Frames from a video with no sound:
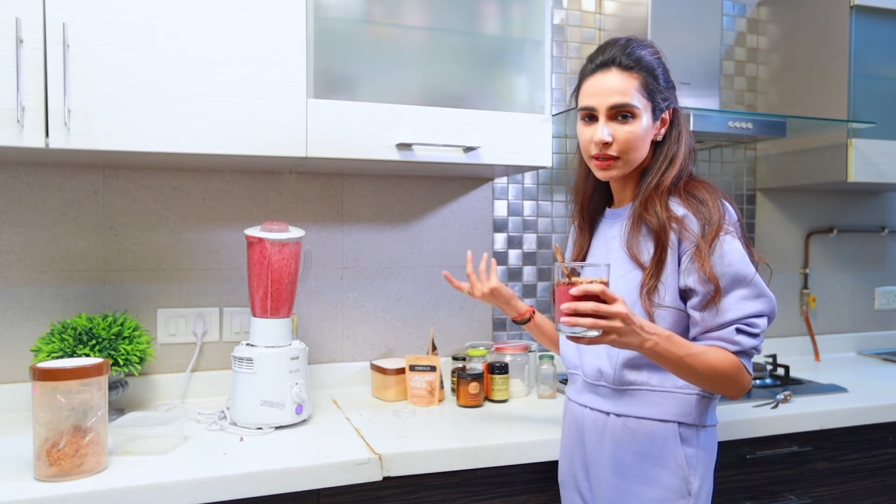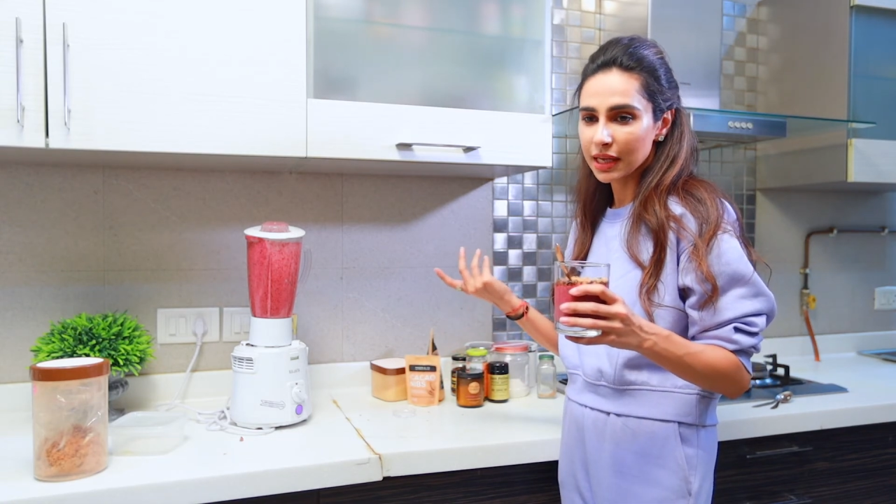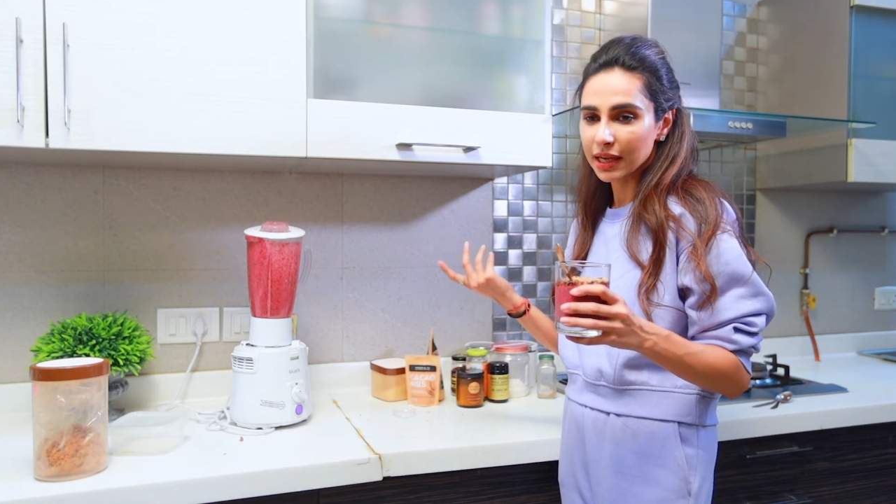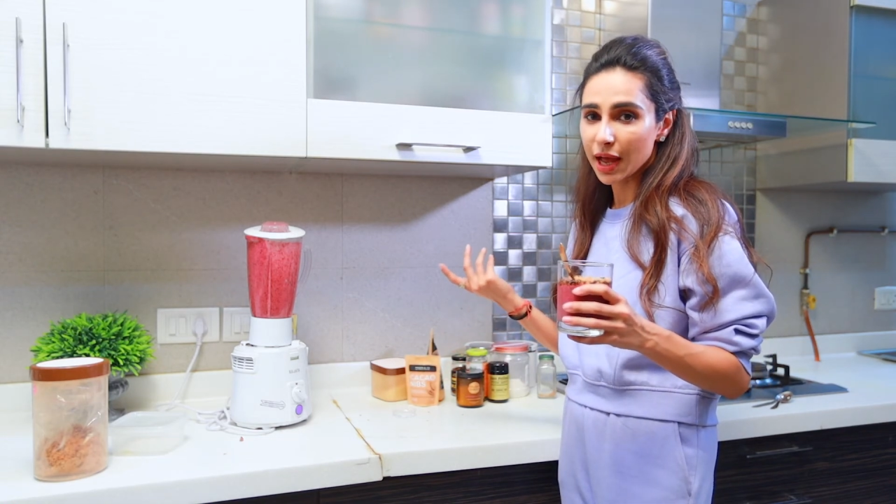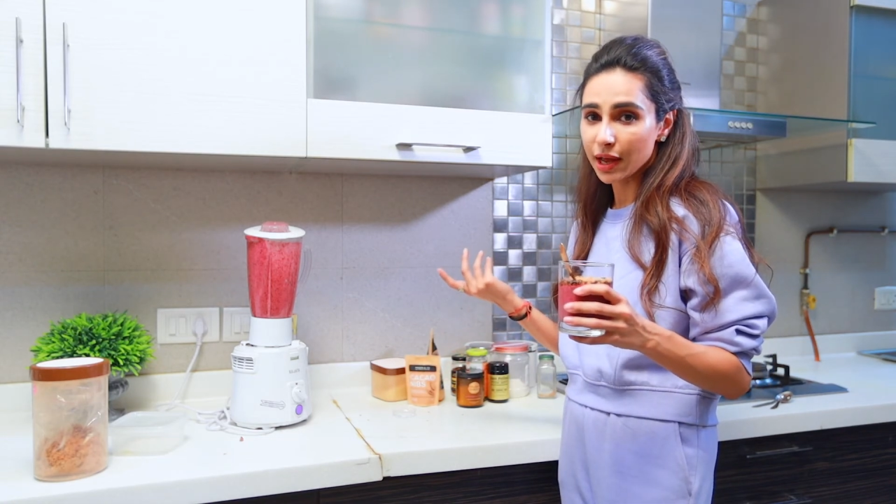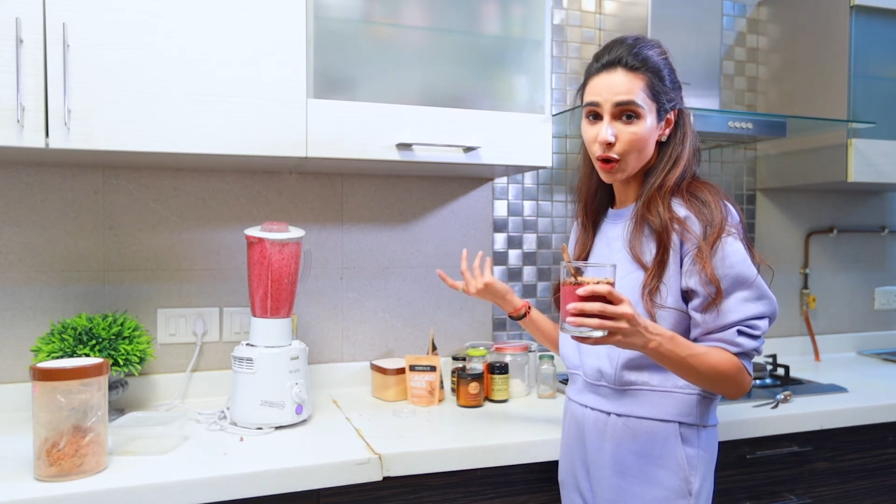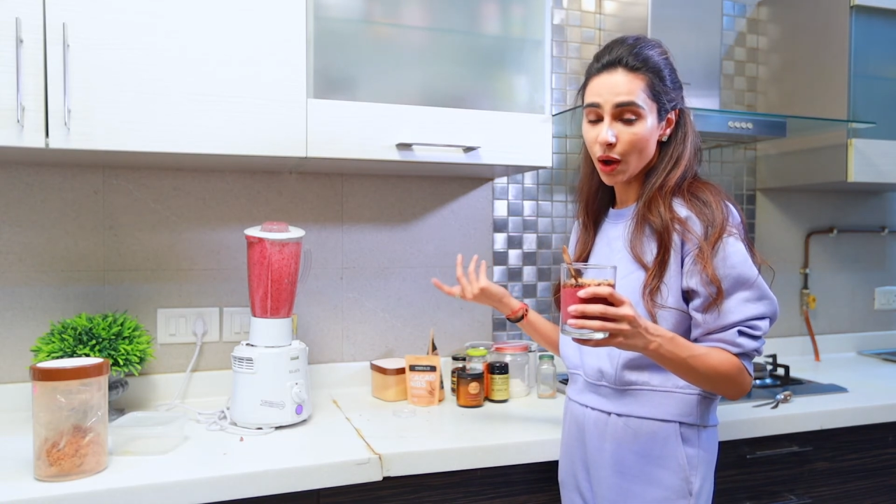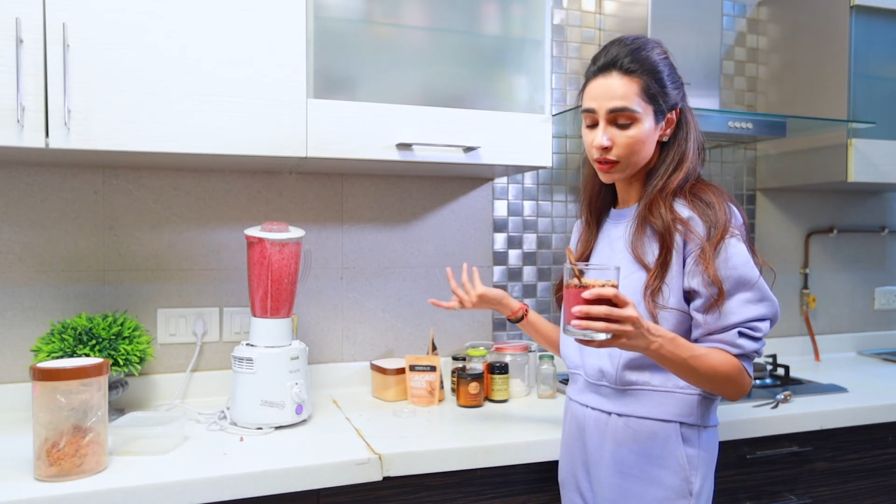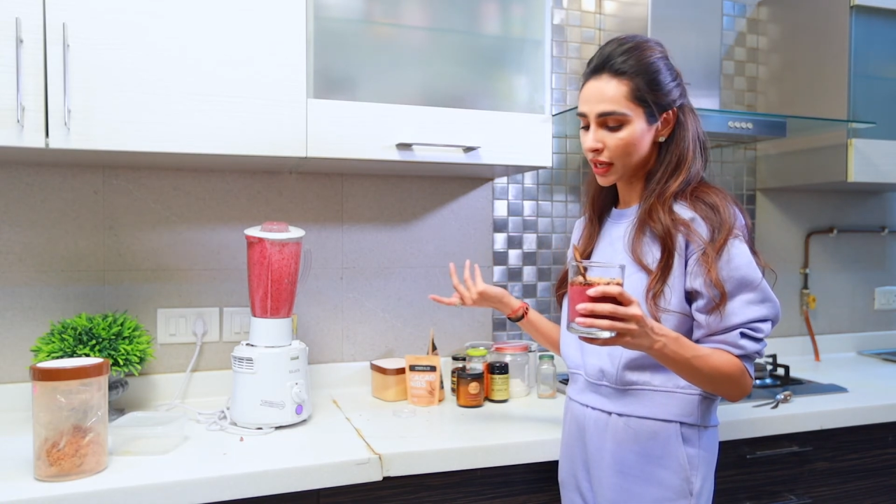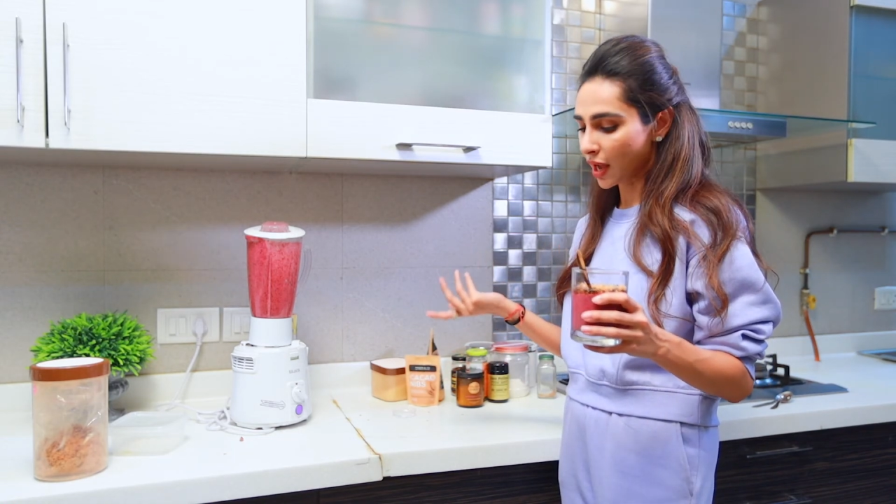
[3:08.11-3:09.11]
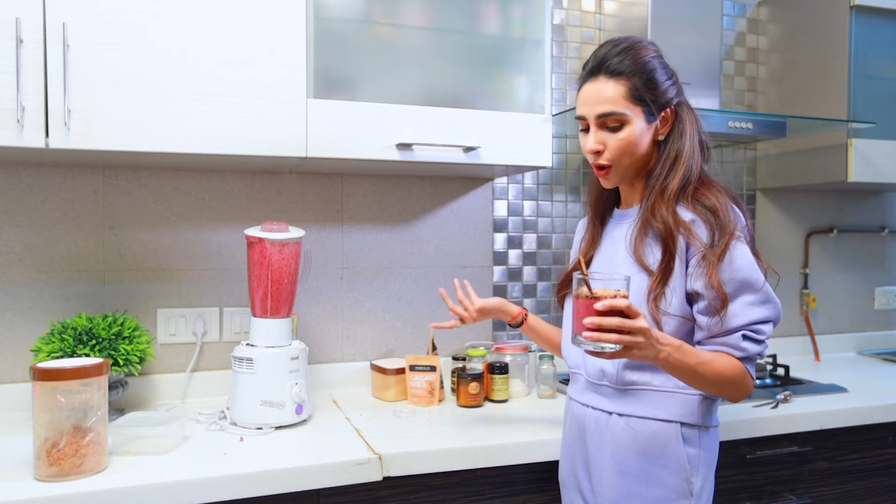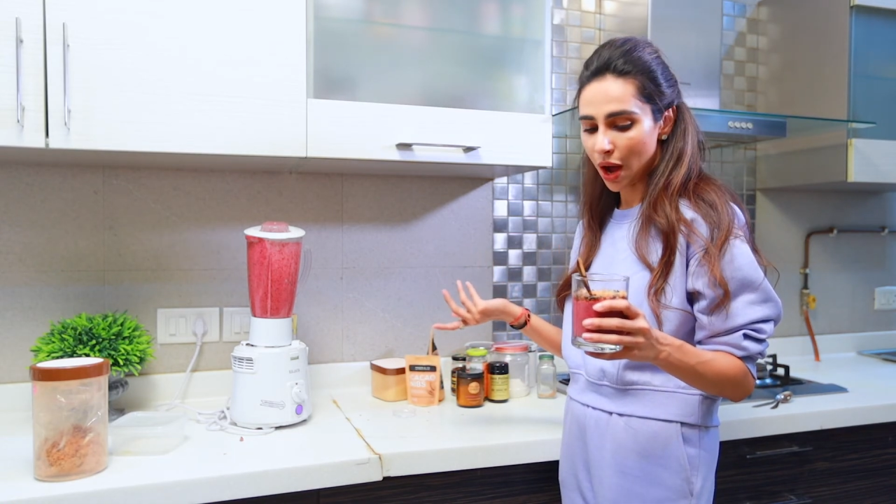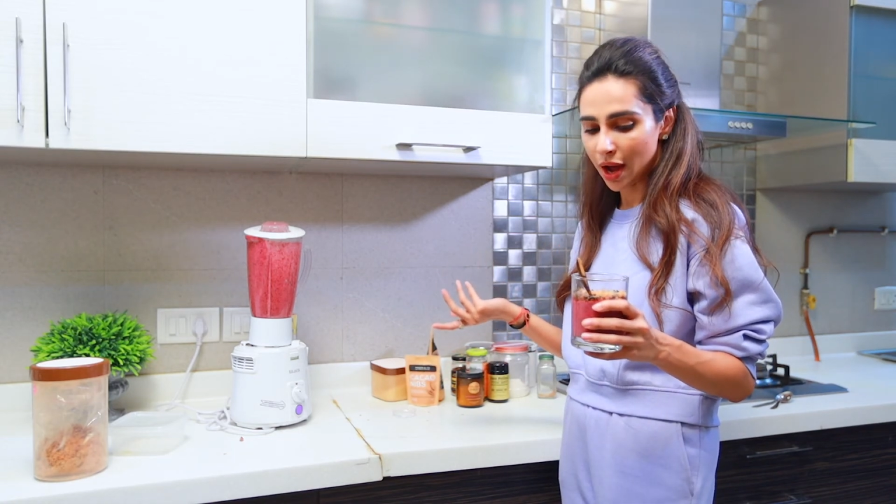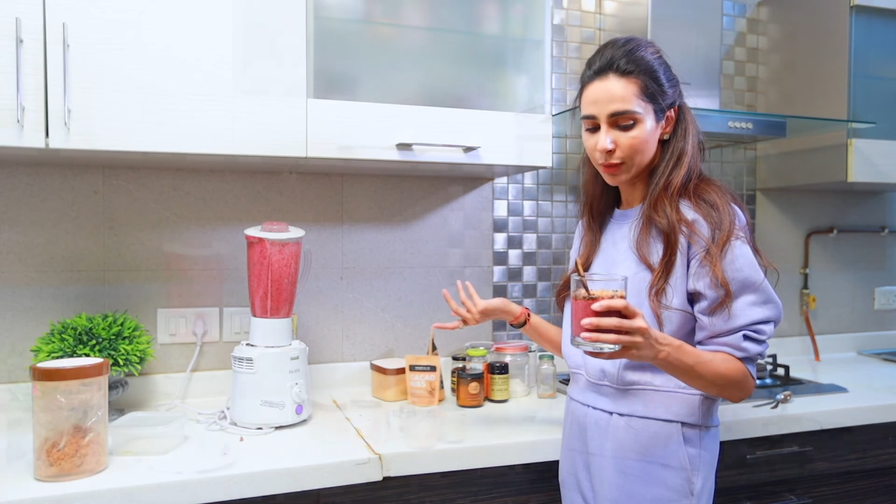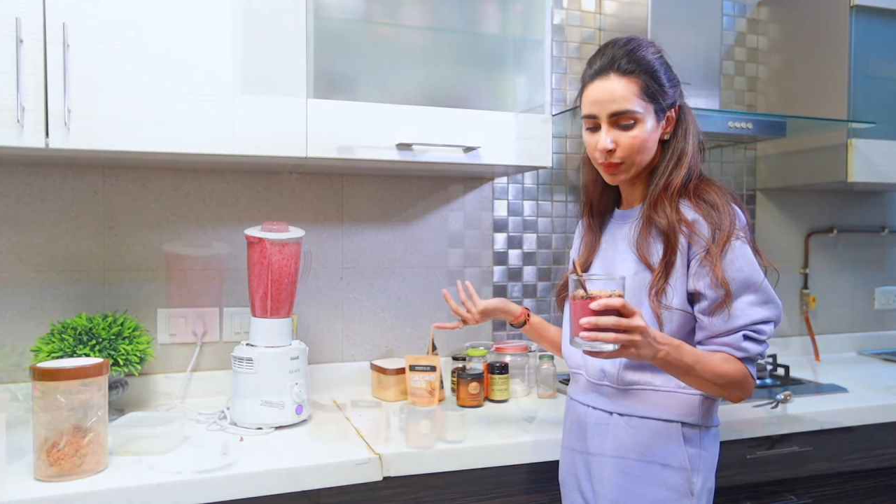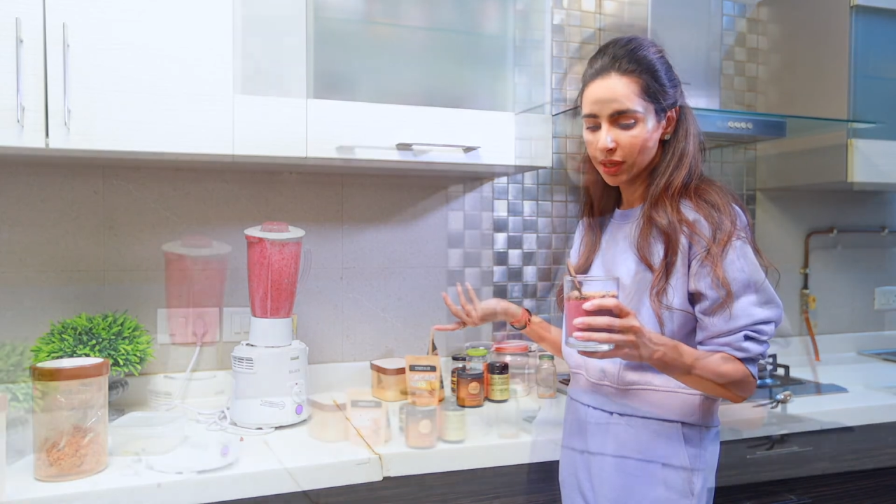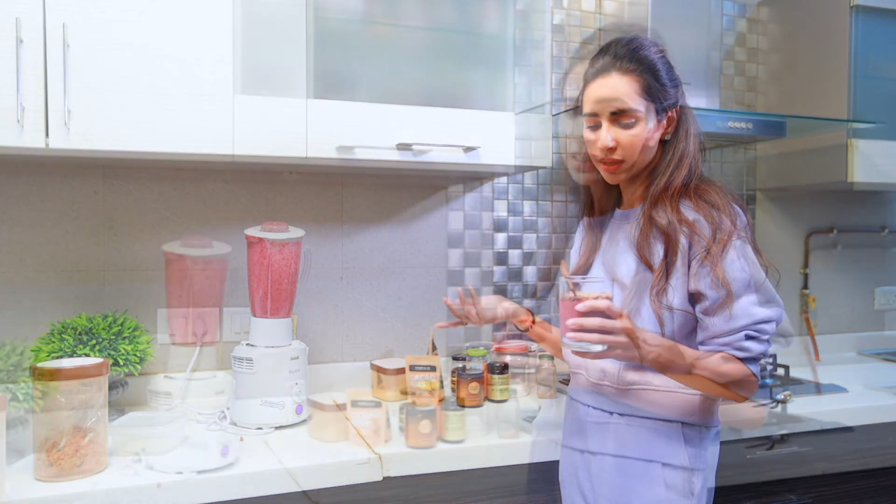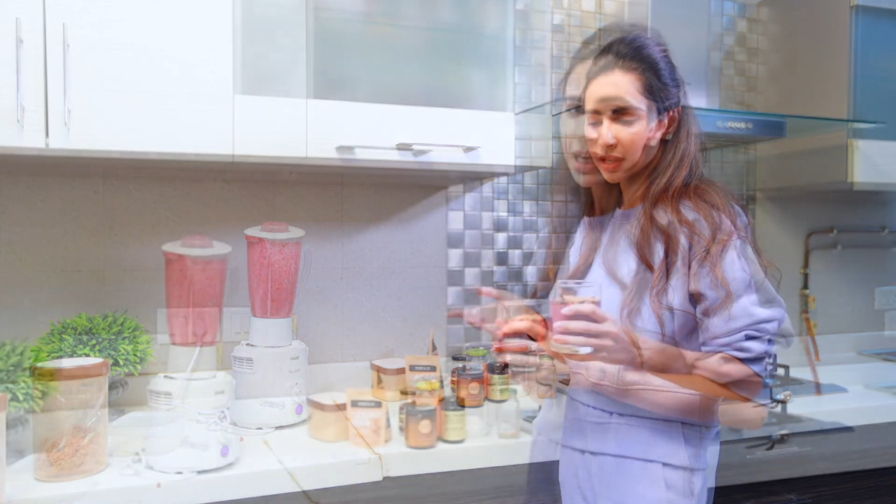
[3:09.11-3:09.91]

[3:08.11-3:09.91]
like how I made,